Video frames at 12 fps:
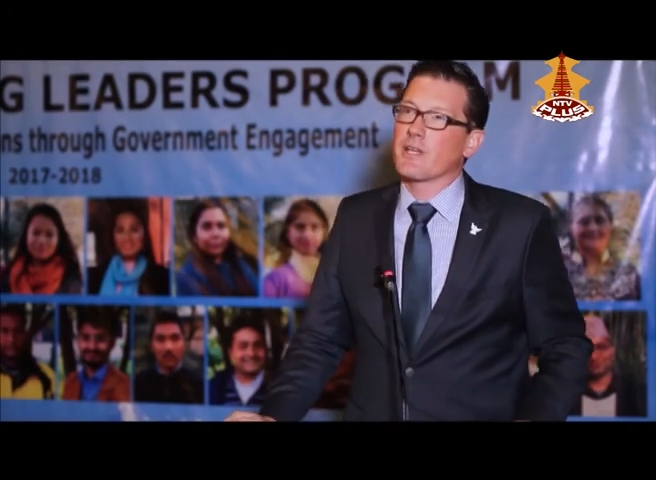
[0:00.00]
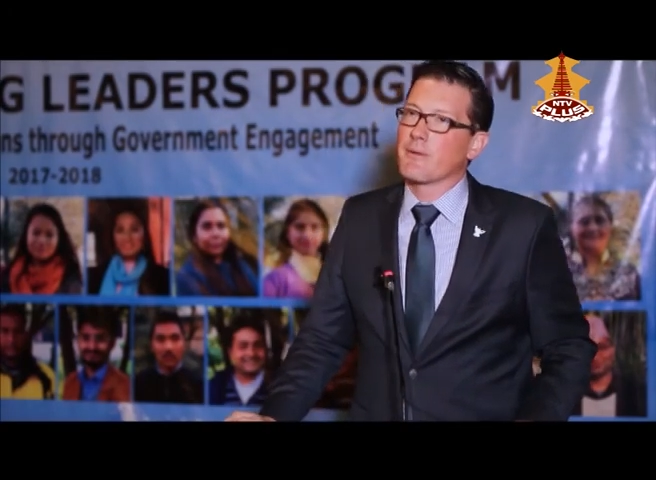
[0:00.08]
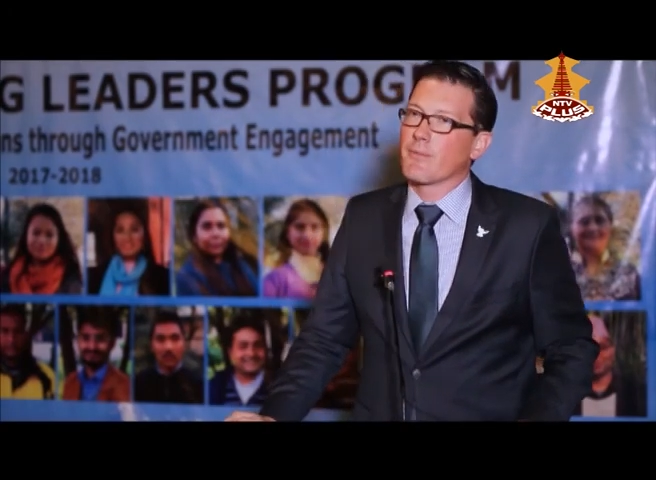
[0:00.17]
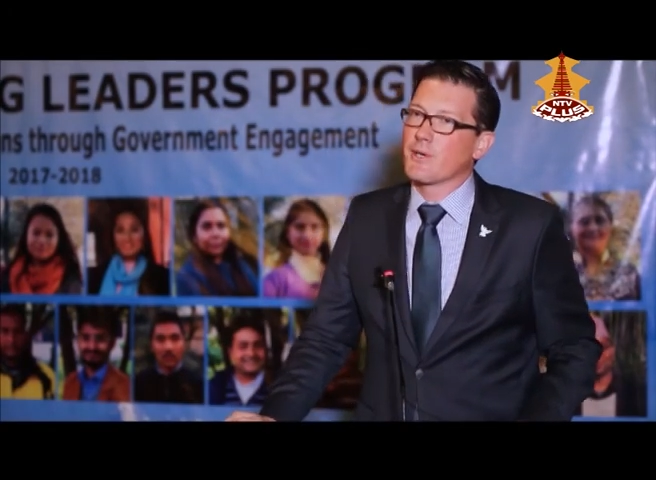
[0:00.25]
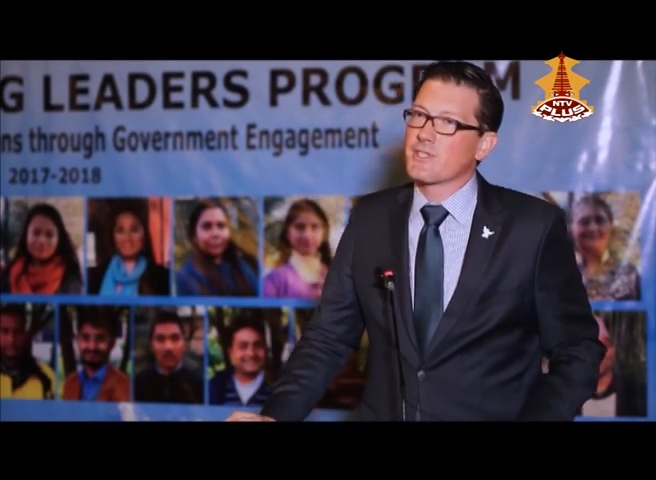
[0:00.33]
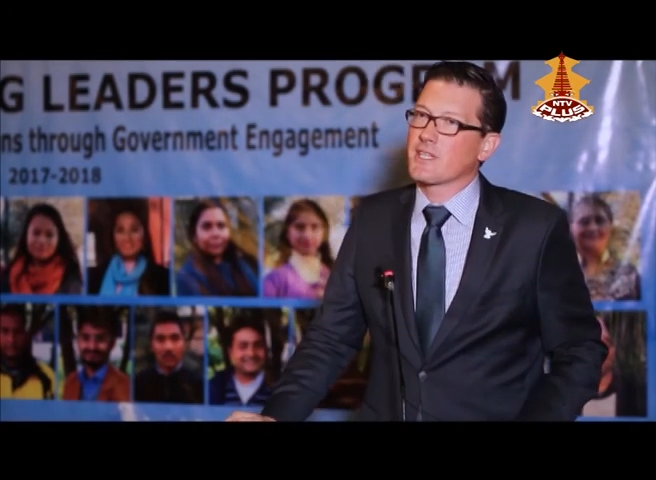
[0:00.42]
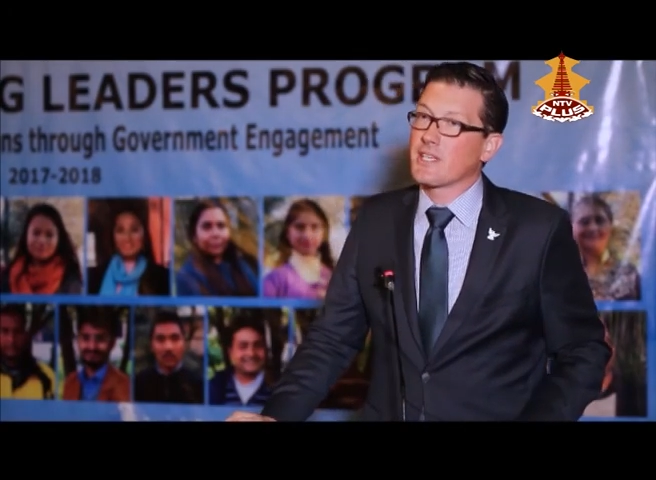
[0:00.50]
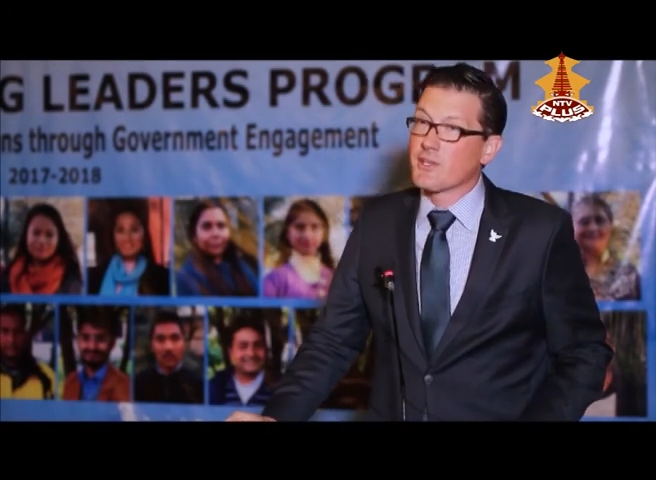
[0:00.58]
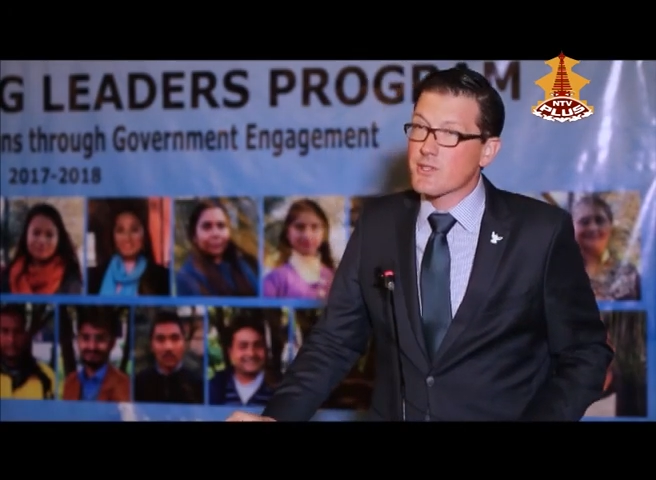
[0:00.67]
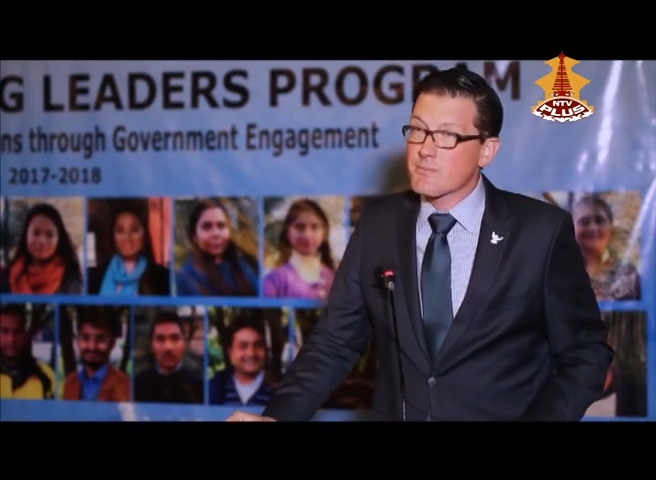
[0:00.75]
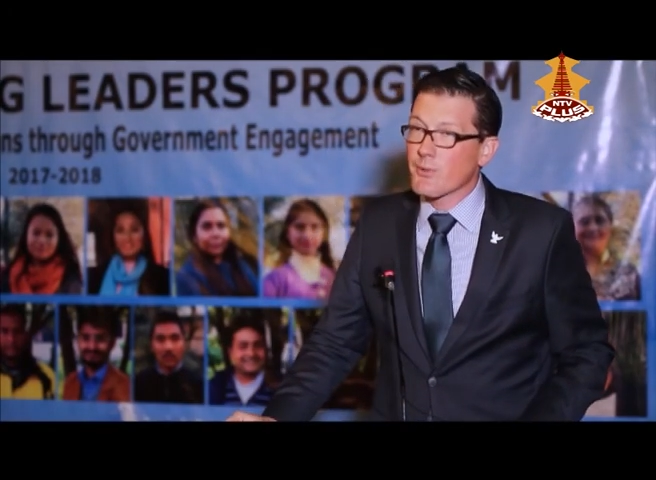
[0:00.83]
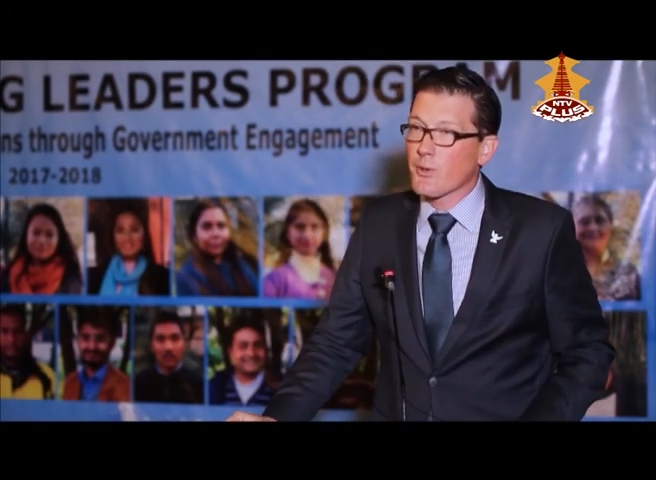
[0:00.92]
Emerging
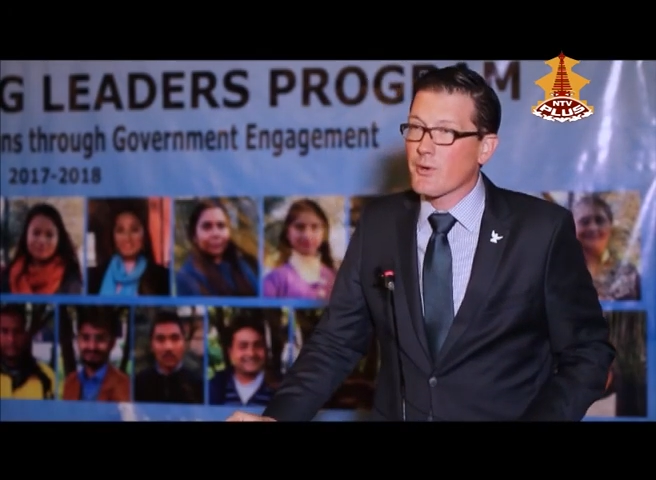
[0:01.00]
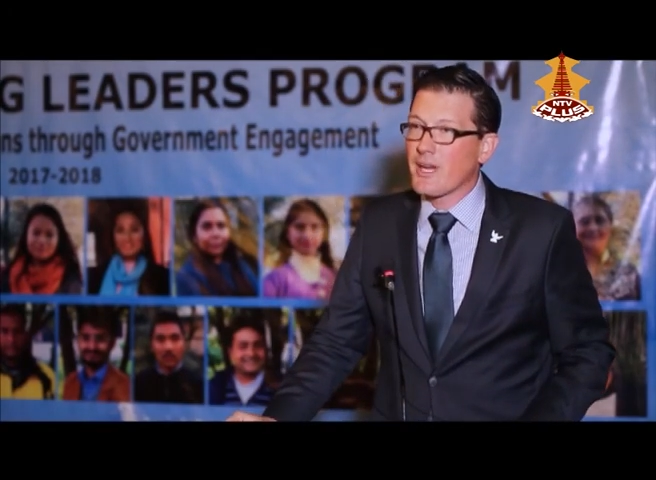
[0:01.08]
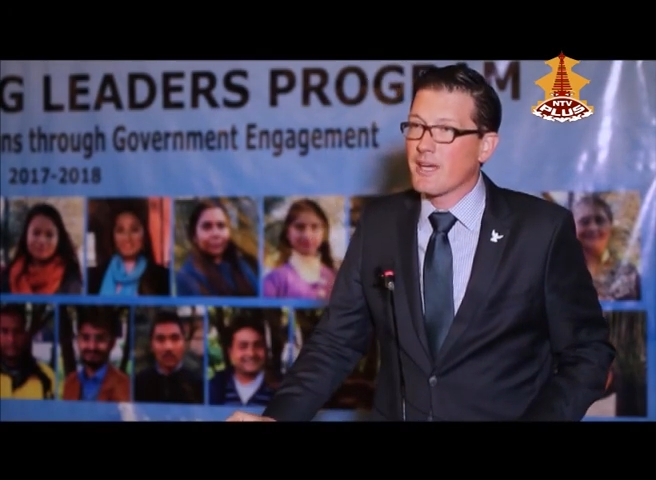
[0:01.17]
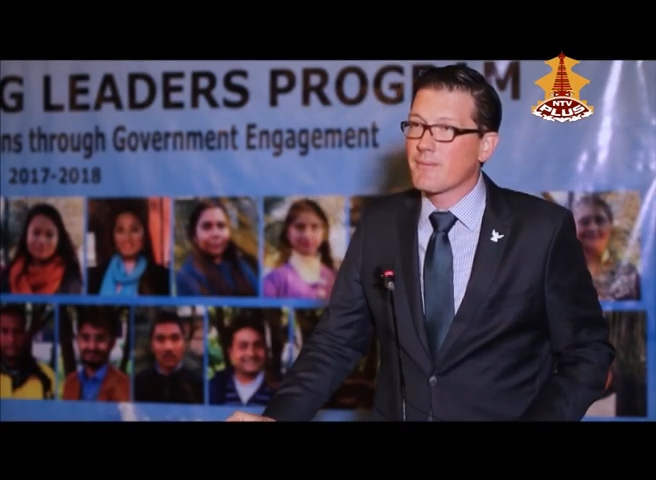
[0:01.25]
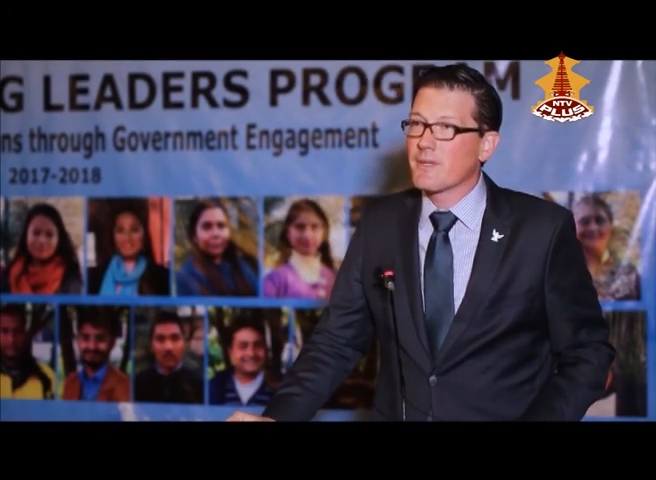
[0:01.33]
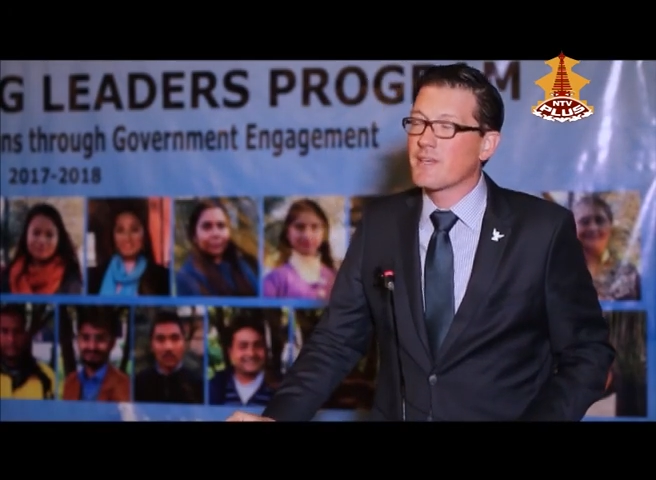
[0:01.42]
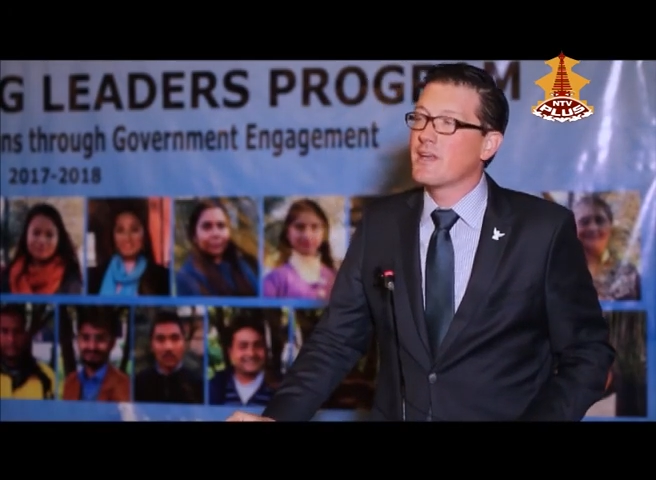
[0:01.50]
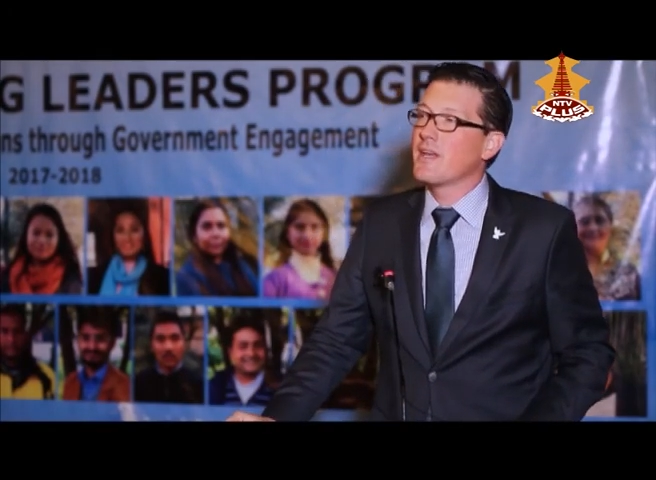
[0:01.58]
Leaders Program,